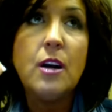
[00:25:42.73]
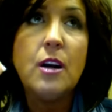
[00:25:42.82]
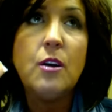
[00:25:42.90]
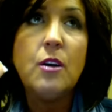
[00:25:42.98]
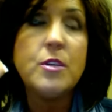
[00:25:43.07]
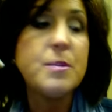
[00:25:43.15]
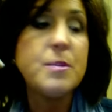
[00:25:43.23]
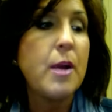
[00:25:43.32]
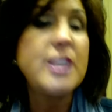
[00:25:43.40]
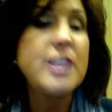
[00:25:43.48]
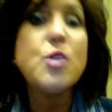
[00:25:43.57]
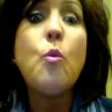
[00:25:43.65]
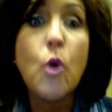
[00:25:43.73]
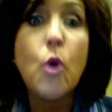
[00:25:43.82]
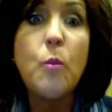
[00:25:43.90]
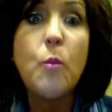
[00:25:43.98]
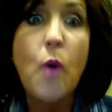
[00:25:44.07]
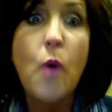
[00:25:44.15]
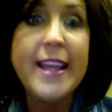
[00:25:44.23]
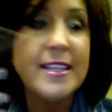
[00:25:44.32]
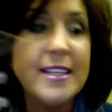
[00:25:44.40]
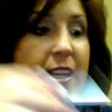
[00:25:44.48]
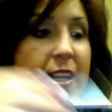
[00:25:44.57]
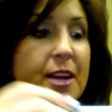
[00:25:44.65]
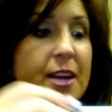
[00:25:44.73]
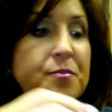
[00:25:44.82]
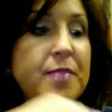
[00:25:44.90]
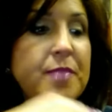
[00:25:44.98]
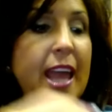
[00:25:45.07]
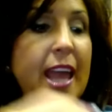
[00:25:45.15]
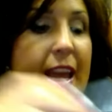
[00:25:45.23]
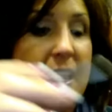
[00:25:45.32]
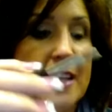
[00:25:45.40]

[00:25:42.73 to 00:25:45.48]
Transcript: what's more? It's a warm white. And